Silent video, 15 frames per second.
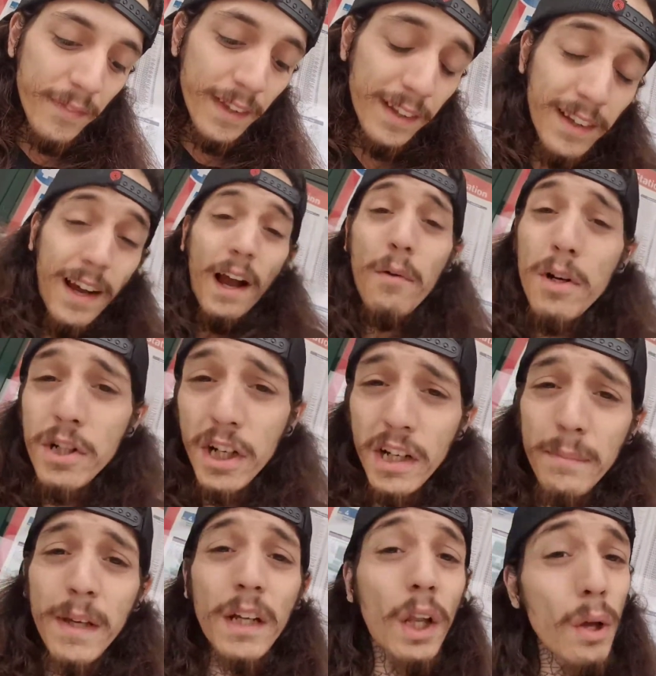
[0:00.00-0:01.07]
I wish I could be
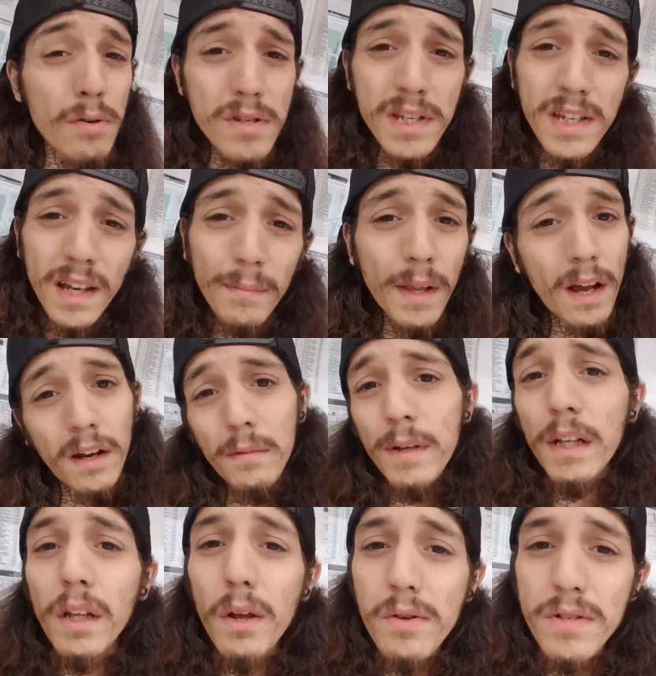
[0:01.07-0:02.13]
closing. I'm not going to be
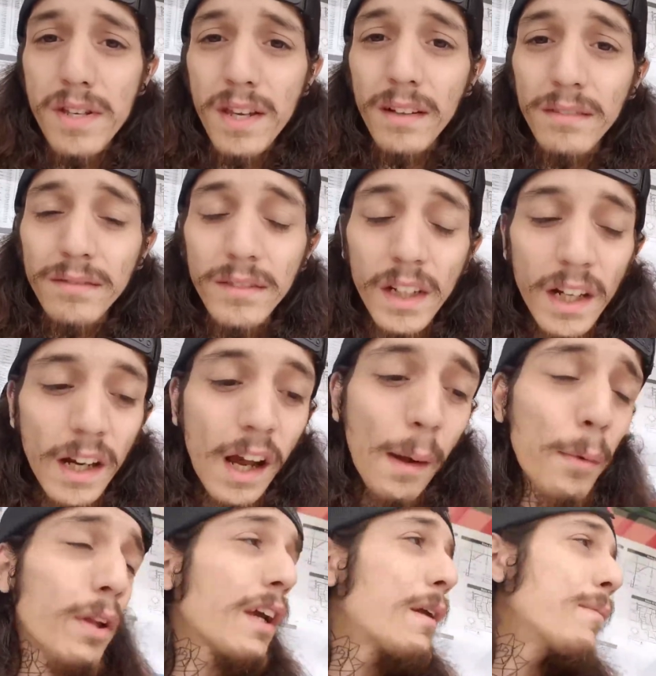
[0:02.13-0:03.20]
closing. I'm only
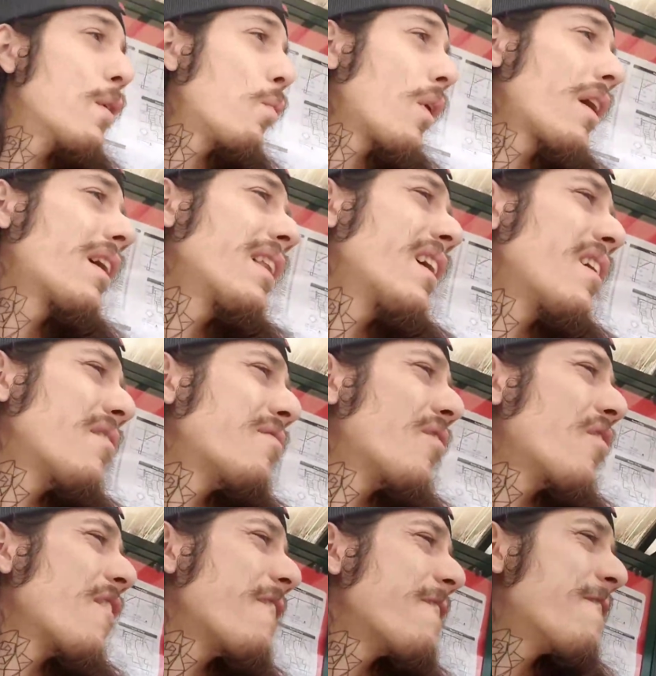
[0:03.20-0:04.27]
going to be working there for
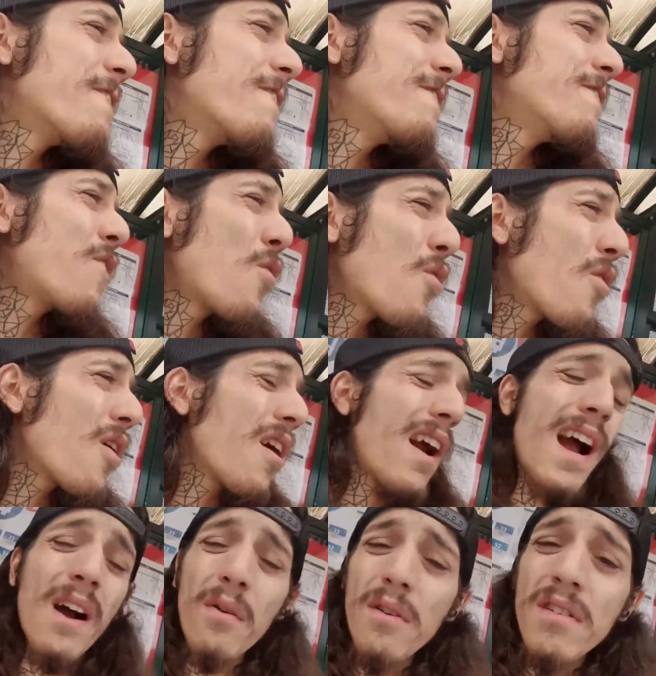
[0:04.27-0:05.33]
4
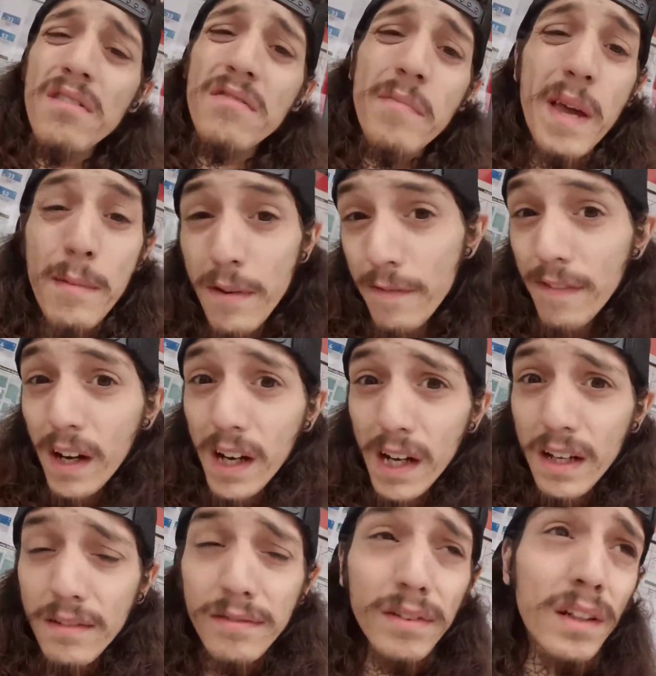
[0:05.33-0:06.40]
hours, maybe five,
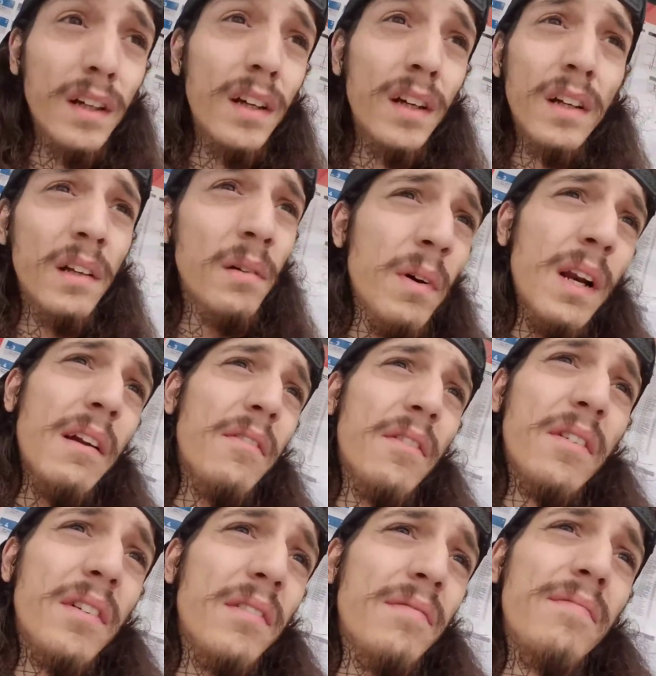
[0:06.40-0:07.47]
whenever
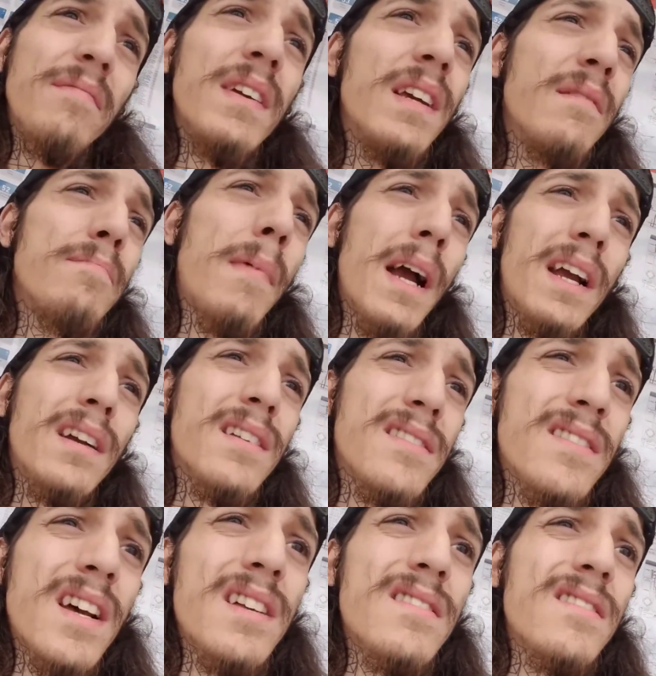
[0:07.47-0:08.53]
Micah
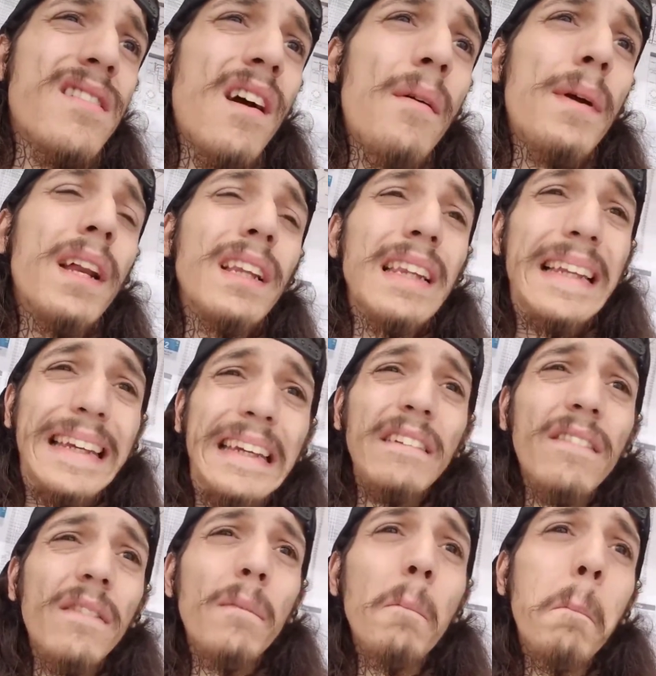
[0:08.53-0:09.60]
decides to tell me to leave,
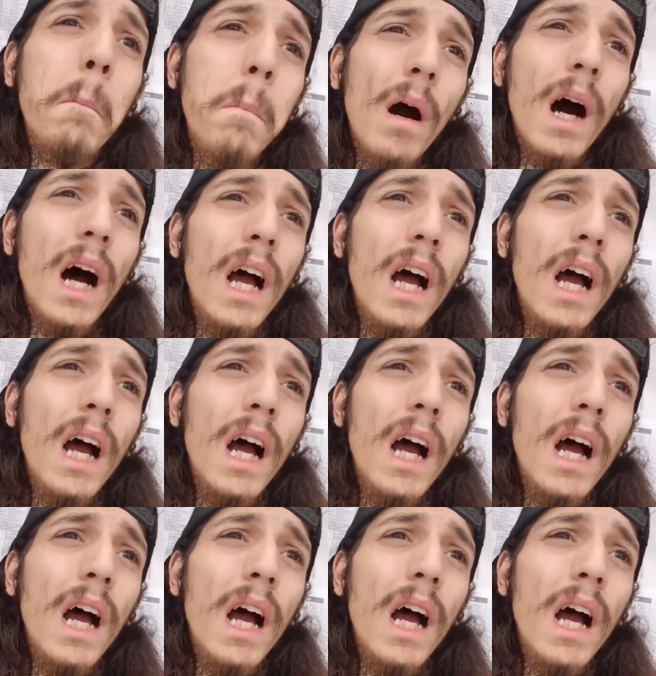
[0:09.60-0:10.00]
but